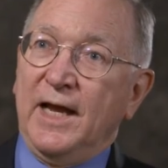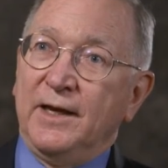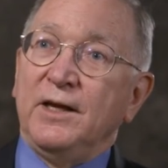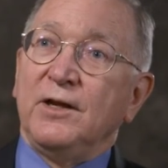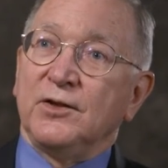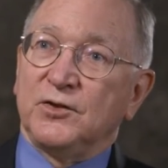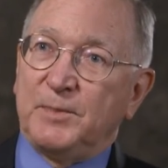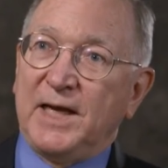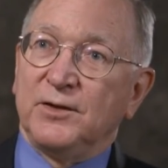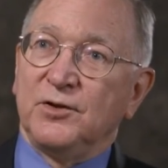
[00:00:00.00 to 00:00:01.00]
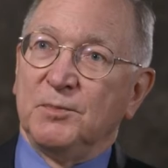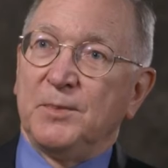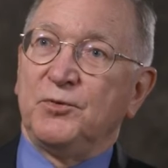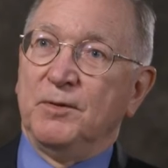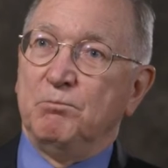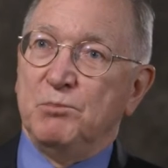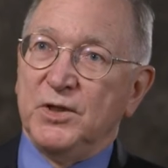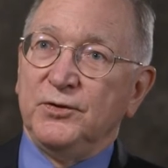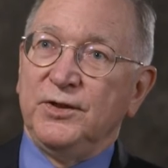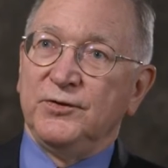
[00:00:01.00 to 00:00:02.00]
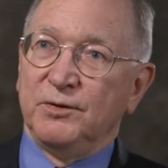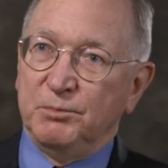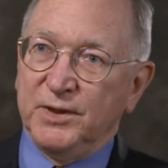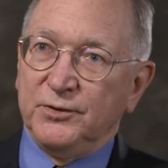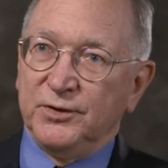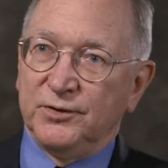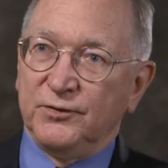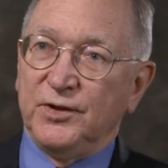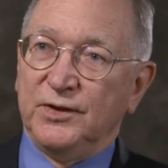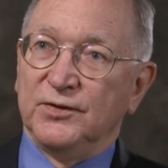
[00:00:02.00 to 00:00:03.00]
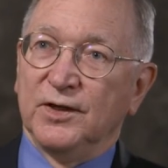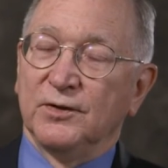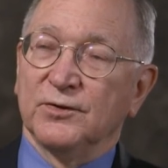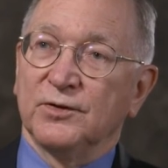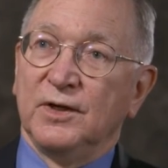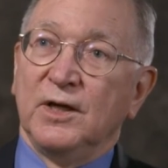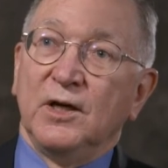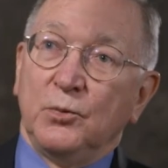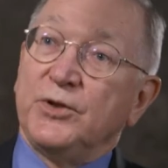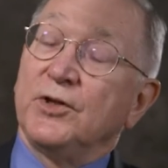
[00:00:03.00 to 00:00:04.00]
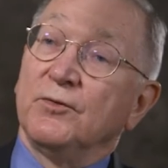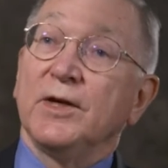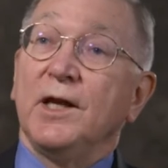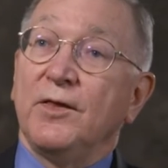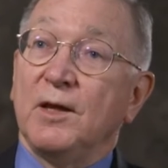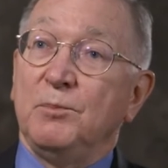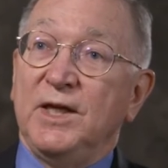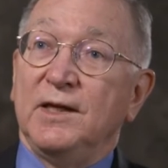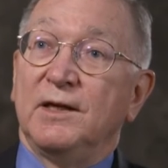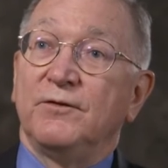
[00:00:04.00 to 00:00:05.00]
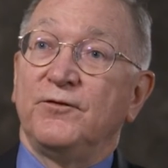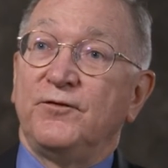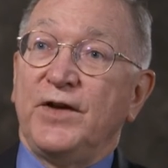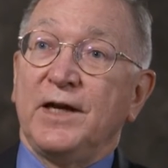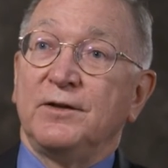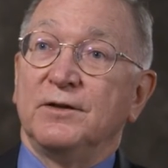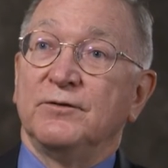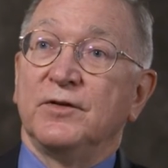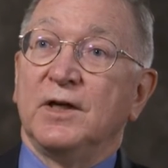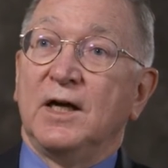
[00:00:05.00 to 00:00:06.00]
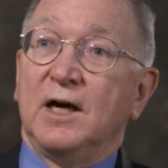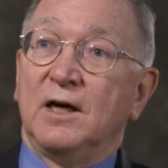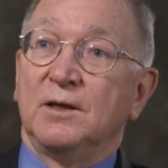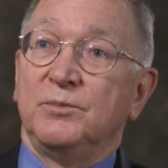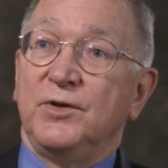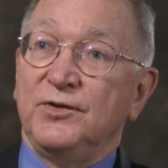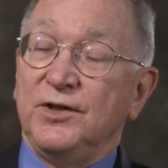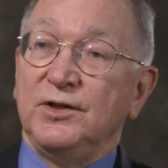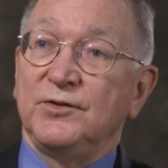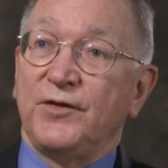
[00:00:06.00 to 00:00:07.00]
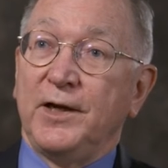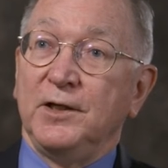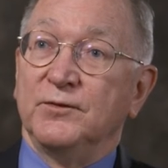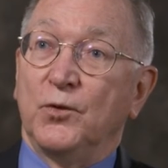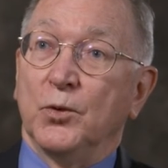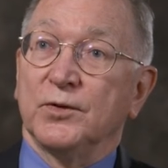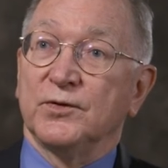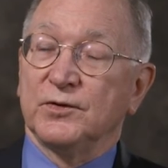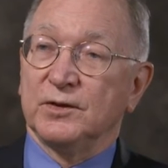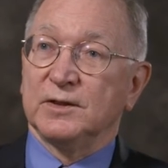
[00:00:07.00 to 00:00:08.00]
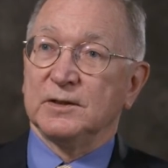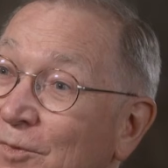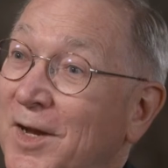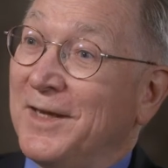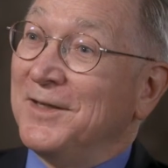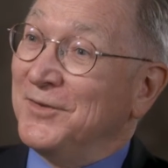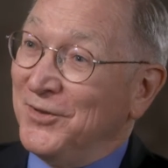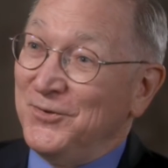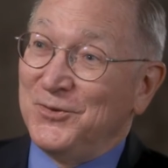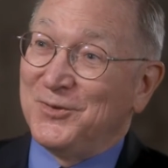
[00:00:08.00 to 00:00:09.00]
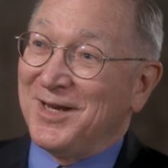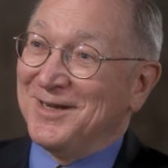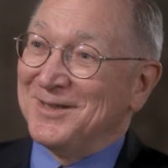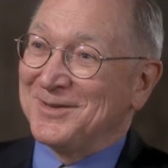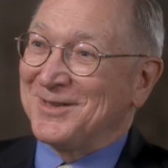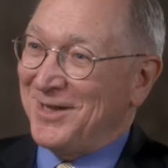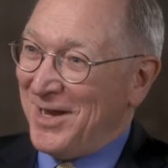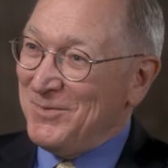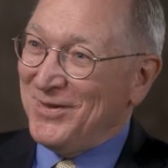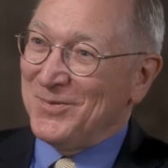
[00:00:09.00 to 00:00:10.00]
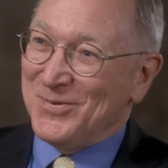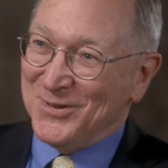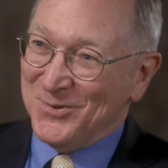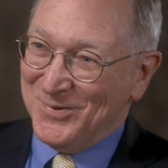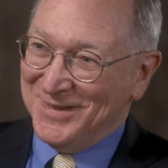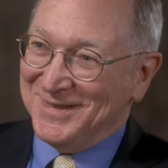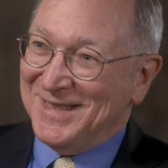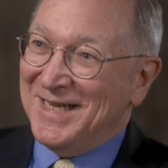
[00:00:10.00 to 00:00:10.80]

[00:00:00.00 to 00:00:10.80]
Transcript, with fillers: and it expands them up to millions and millions of T cells, which can really then be an effective uh, disease fighting force. I continued uh, climbing the pyramid